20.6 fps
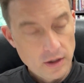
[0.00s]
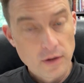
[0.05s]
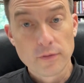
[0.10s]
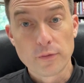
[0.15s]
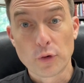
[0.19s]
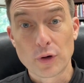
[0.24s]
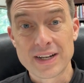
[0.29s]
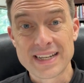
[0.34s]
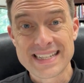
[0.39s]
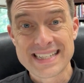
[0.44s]

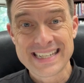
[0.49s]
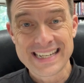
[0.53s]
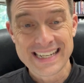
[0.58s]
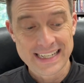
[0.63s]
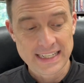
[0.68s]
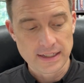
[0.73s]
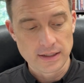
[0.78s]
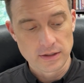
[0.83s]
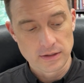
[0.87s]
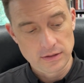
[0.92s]
For
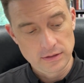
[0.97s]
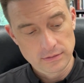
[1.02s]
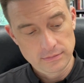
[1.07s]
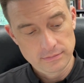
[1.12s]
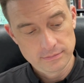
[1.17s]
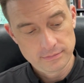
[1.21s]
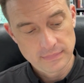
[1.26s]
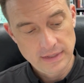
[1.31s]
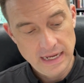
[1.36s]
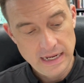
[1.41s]
Ezekiel,
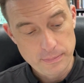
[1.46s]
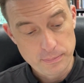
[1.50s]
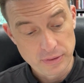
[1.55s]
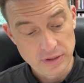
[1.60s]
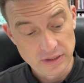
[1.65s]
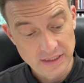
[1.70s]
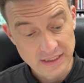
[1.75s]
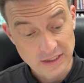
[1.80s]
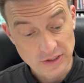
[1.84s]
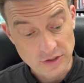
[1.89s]
a
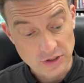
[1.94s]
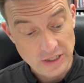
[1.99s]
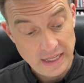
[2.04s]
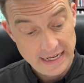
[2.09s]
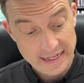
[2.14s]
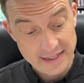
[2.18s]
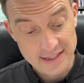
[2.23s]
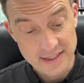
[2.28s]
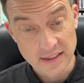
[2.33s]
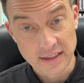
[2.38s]
political
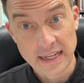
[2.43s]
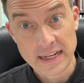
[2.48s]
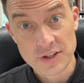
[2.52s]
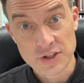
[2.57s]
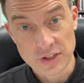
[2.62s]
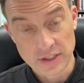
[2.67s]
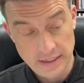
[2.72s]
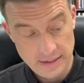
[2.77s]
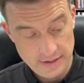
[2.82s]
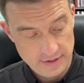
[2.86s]

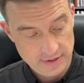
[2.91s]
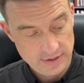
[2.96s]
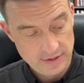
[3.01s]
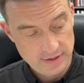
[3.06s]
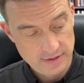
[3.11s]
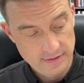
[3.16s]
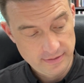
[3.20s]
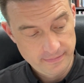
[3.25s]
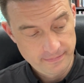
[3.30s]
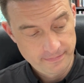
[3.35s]

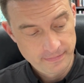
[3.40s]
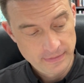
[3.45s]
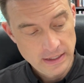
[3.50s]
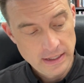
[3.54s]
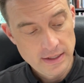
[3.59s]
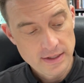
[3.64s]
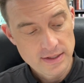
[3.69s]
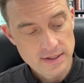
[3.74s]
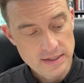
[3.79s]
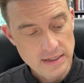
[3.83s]
isolationist,
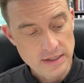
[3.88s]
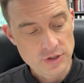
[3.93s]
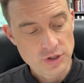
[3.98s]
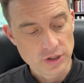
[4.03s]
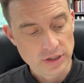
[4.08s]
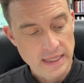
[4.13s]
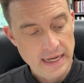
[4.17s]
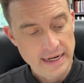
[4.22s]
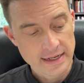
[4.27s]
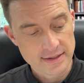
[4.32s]
such
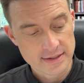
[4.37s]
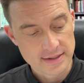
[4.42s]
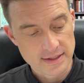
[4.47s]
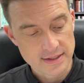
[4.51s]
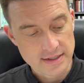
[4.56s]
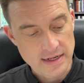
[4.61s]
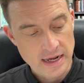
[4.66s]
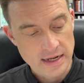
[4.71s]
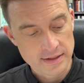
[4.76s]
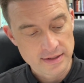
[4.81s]

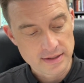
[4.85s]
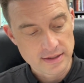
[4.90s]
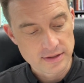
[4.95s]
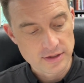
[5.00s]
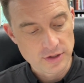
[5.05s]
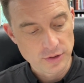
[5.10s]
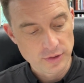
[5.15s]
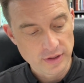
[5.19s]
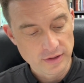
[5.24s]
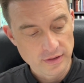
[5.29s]
alliances
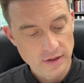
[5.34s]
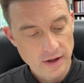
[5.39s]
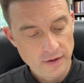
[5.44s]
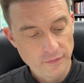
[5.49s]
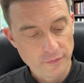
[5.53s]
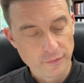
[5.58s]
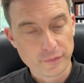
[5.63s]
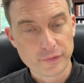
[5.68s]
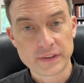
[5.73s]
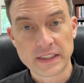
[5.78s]
constituted
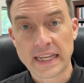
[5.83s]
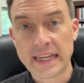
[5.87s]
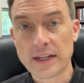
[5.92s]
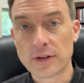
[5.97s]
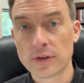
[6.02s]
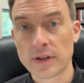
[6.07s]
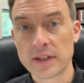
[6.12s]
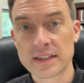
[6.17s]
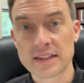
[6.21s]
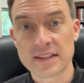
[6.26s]

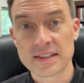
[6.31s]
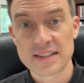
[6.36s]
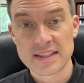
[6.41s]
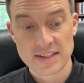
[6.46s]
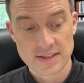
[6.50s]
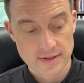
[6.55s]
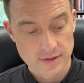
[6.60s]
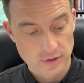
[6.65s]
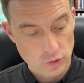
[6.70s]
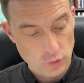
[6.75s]
flagrant
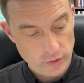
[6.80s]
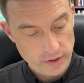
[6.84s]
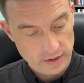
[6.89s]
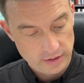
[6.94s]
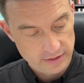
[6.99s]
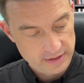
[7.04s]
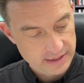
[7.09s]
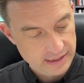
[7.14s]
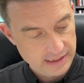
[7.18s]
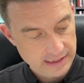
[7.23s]

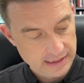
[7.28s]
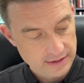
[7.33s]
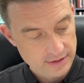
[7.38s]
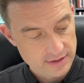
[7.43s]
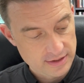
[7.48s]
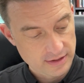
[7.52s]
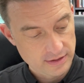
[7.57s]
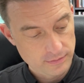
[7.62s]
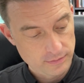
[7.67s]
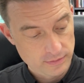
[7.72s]
disloyalty
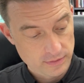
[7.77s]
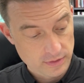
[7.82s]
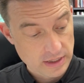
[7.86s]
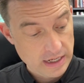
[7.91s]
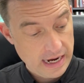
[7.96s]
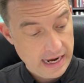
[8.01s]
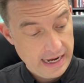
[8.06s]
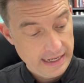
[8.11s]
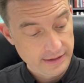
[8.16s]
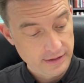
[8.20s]
to
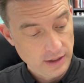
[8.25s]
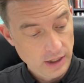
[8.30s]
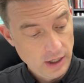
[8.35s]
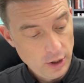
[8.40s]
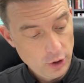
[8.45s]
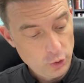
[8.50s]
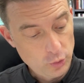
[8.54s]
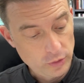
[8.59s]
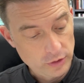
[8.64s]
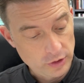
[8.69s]
God,
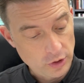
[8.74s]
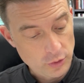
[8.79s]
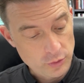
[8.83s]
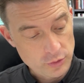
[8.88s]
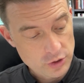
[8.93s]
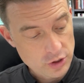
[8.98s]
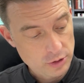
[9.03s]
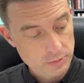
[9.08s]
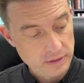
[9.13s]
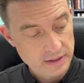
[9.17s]
who
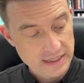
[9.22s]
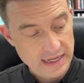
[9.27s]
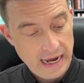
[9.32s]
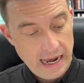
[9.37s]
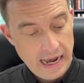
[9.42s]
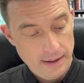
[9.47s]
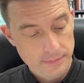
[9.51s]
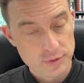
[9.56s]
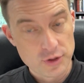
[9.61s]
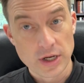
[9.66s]
alone should be the
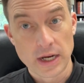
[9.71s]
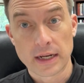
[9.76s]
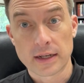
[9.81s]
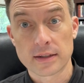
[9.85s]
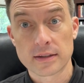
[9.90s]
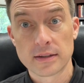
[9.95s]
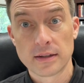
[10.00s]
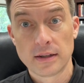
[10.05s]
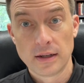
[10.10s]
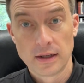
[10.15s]

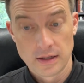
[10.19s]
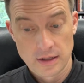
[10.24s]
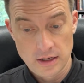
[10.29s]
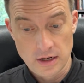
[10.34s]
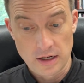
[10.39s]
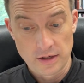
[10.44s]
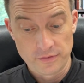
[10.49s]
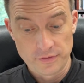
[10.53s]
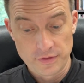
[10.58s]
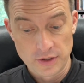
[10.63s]
object
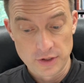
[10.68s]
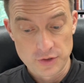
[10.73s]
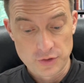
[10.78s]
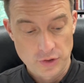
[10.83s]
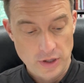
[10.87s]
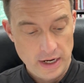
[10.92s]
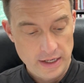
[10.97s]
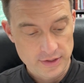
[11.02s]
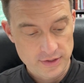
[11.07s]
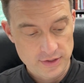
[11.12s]
of their
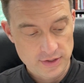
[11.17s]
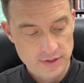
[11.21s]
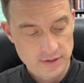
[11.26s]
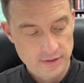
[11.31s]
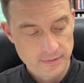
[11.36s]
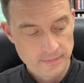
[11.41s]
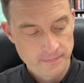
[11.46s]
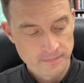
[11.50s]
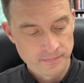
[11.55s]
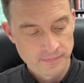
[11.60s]

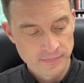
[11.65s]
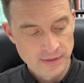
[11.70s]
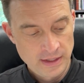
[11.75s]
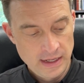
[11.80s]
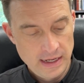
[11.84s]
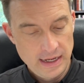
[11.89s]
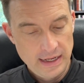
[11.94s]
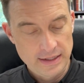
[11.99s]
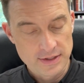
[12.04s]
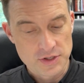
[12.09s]
trust.
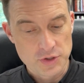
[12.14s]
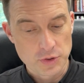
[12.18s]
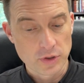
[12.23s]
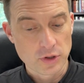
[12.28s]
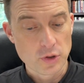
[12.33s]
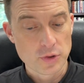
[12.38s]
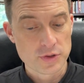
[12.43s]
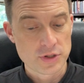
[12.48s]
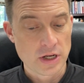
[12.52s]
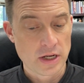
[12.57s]
And so
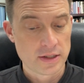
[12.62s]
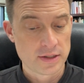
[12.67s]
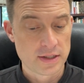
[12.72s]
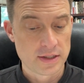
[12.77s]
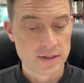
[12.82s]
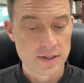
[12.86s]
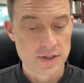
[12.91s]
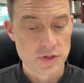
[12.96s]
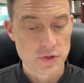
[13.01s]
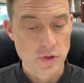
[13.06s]
it goes on
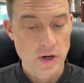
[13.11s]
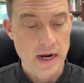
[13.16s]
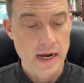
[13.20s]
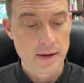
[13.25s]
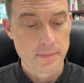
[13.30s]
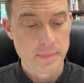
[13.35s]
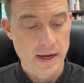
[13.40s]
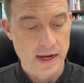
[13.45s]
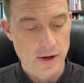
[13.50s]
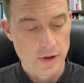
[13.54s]
to
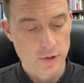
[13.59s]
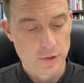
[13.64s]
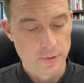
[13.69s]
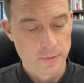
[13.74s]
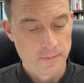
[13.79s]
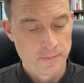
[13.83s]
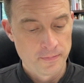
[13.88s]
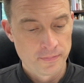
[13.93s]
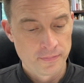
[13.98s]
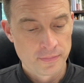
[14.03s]
describe how